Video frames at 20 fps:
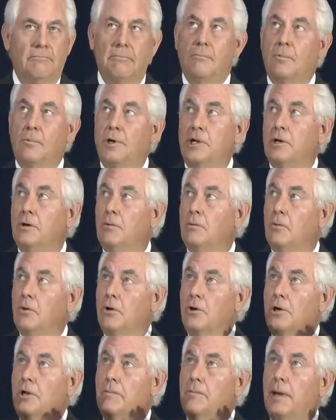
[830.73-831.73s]
We don't
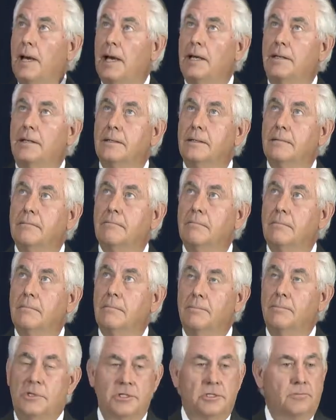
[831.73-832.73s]
worry about
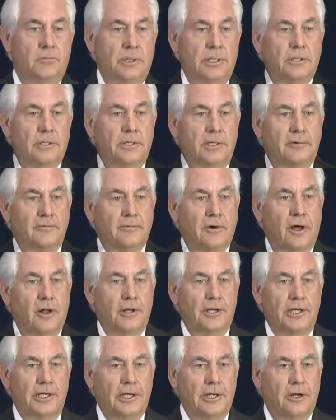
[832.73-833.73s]
this building
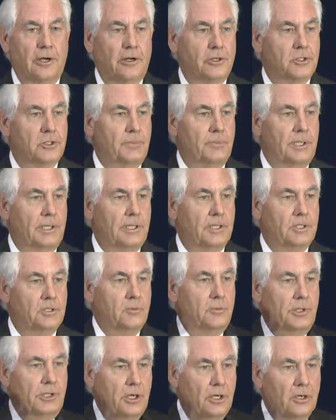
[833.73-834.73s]
falling in on us because
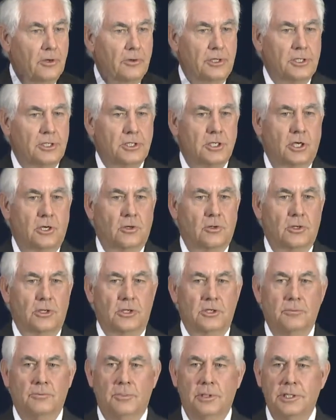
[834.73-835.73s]
we know it is whole
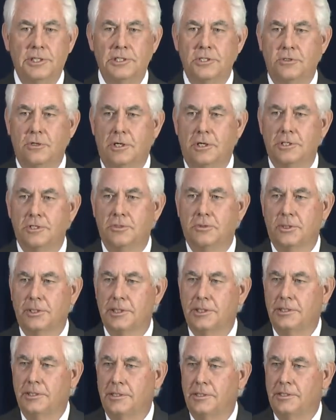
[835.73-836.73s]
and complete
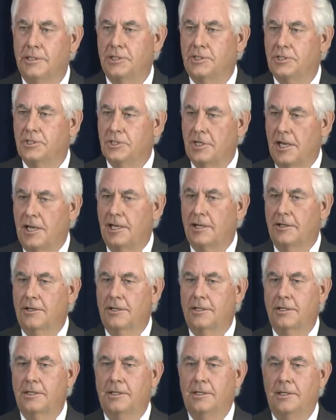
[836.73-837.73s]
structurally. It's sound.
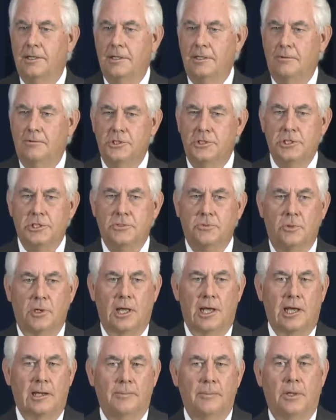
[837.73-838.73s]
We just
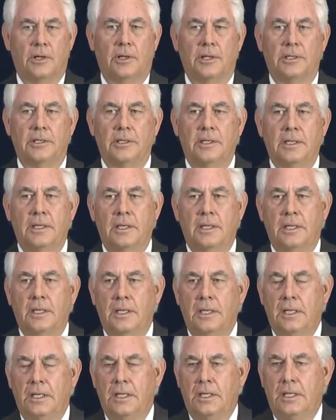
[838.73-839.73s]
rely upon it.
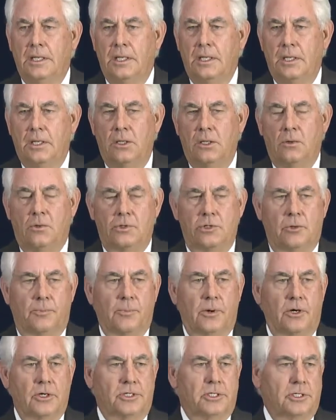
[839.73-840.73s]
Well, your
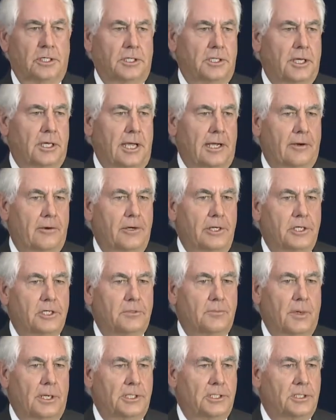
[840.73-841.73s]
personal integrity
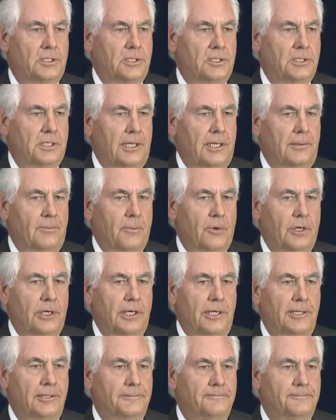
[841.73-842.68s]
is much the same way.